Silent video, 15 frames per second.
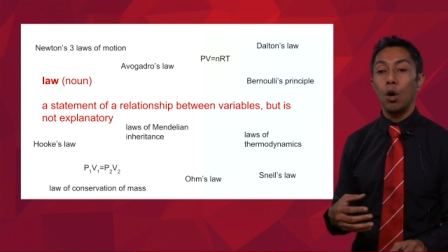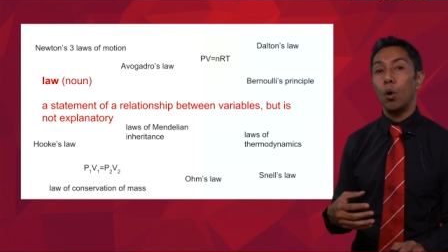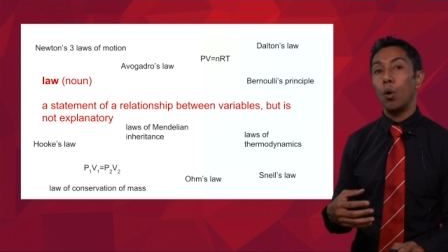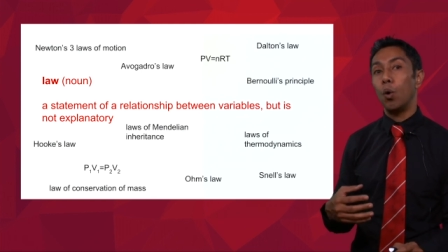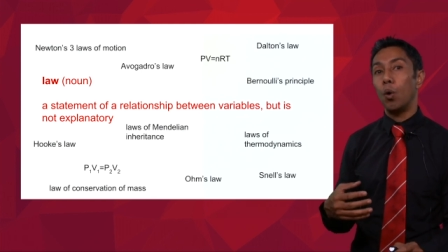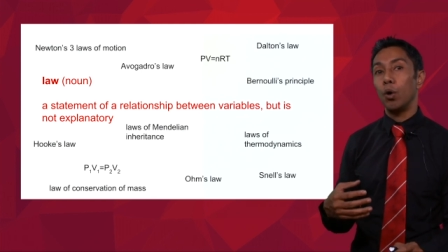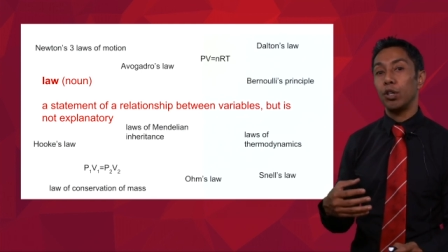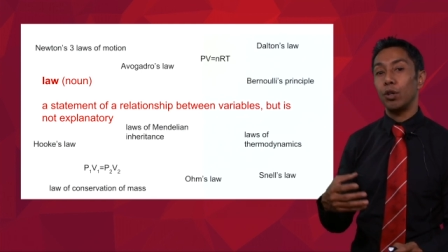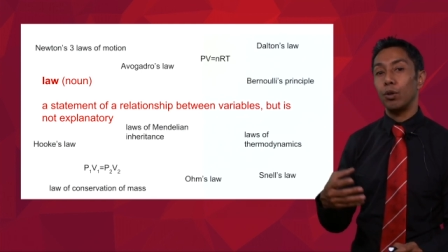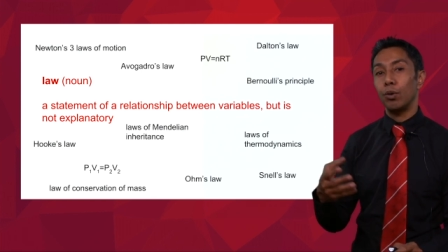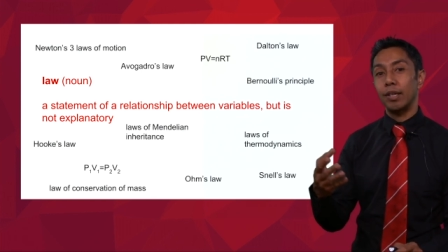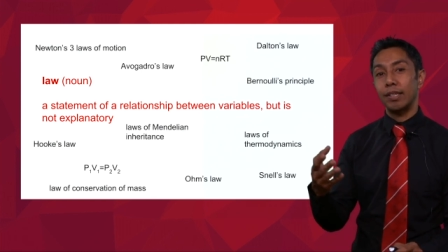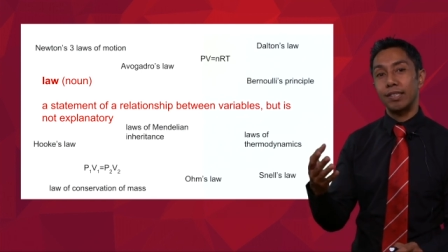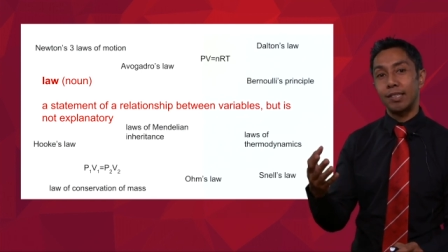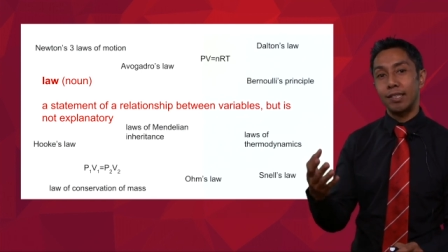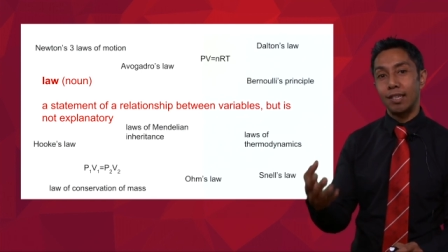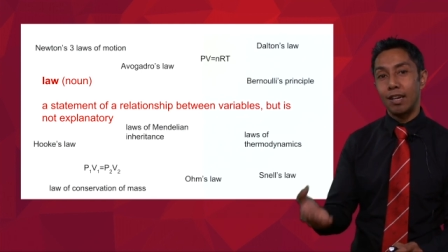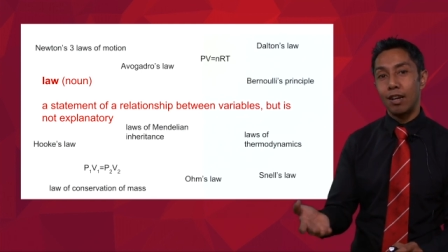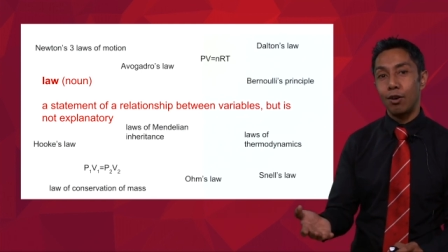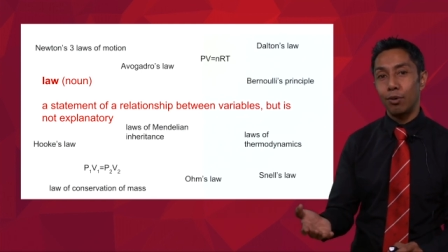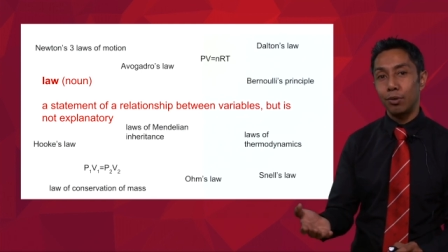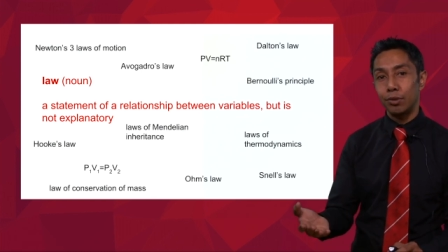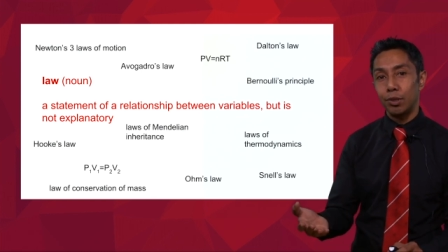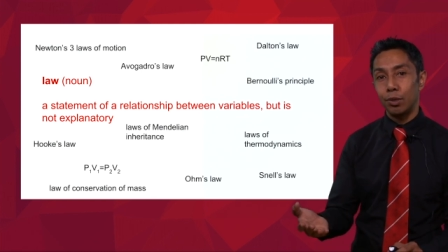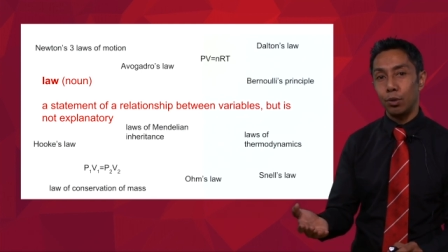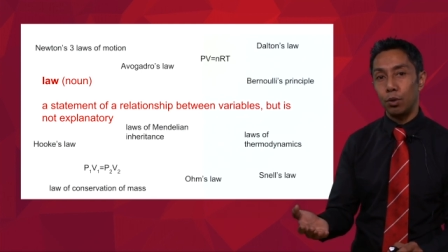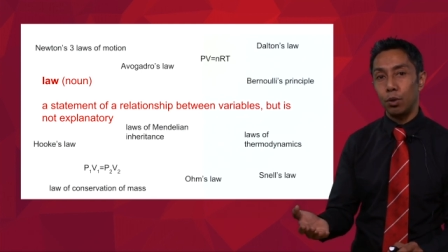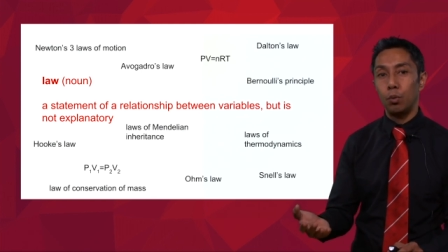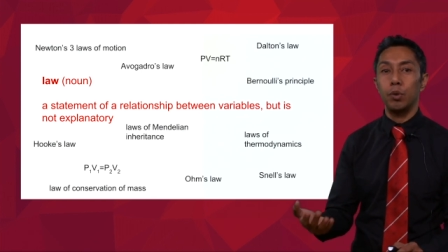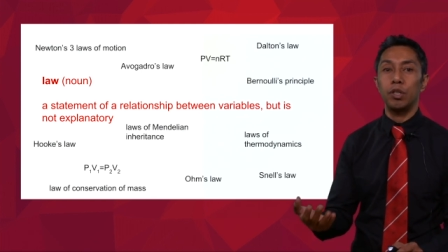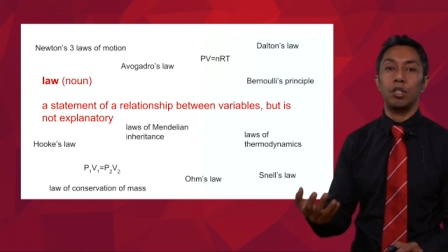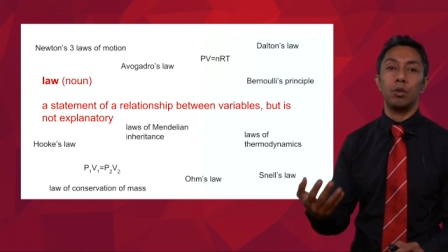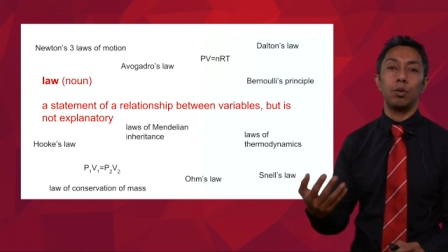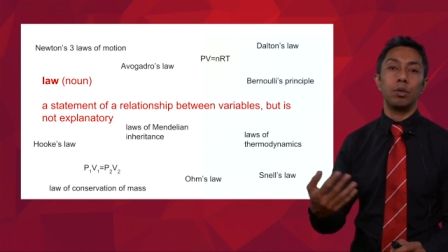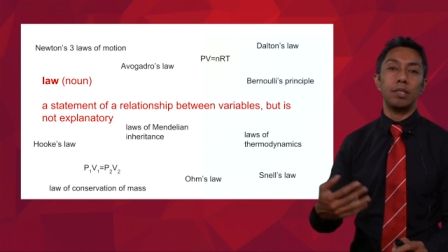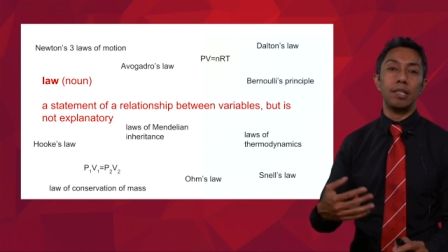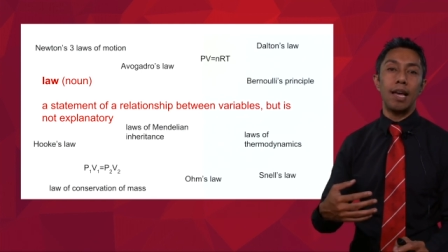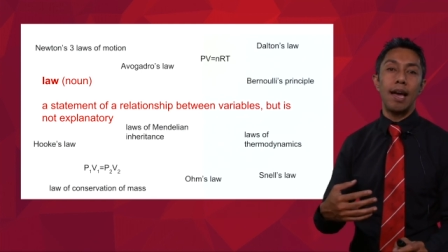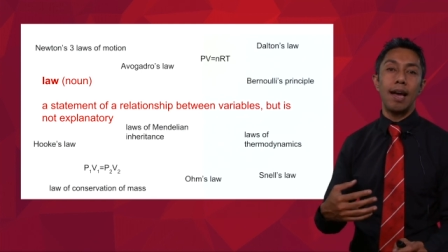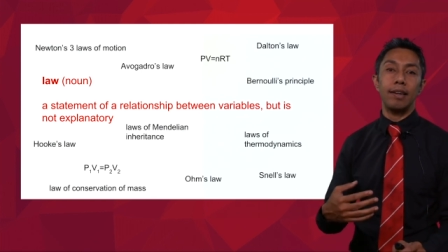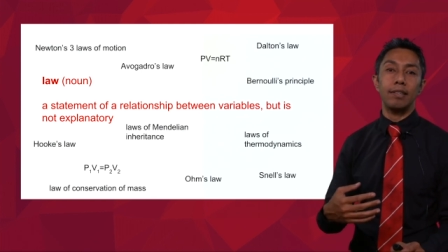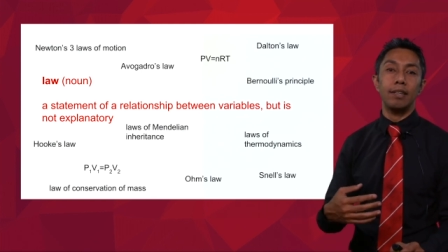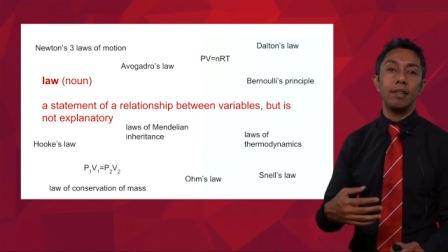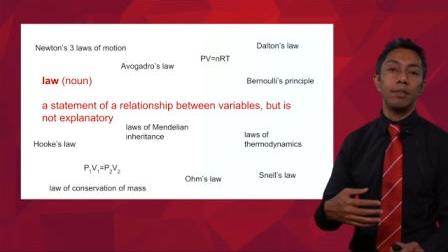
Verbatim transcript: Or you can look at Snell's law, which looks at